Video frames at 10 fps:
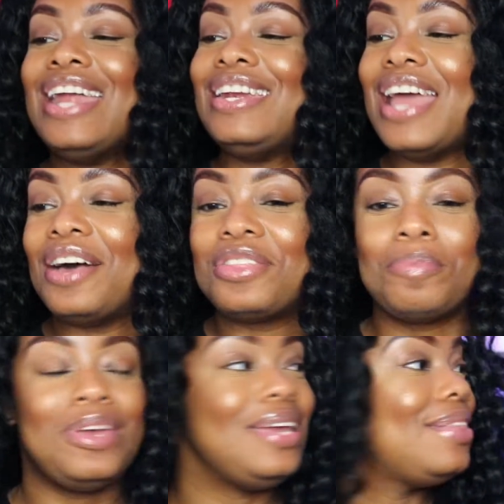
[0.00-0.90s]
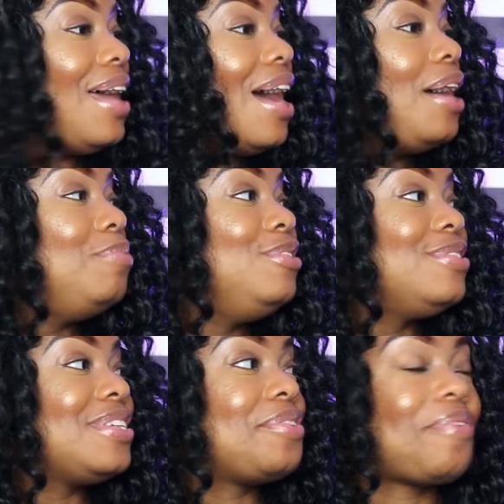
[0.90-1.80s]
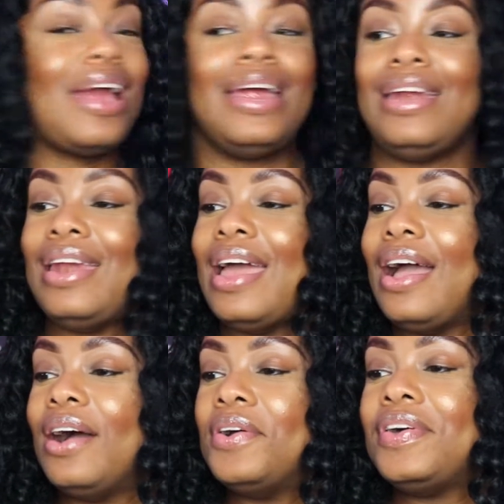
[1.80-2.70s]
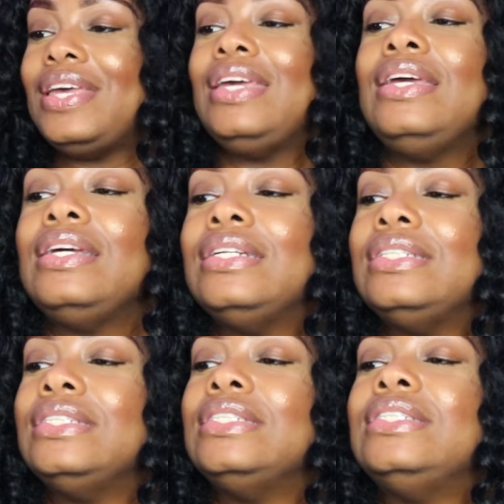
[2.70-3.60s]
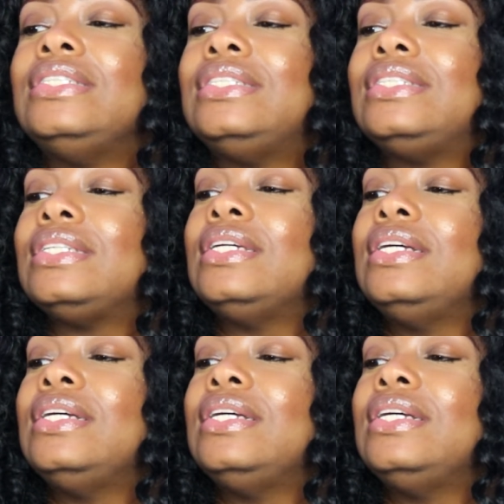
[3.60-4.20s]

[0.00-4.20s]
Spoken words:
Now, the pen that I'm using right now is